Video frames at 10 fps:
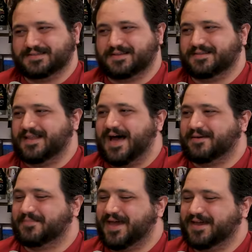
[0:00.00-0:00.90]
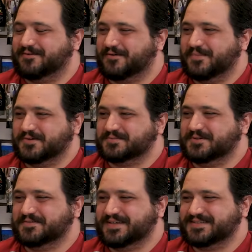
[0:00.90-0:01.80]
makes a lot of bank from those hmm.
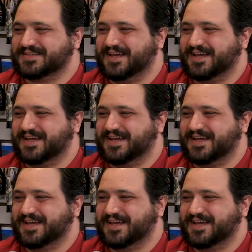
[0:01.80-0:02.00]
movies.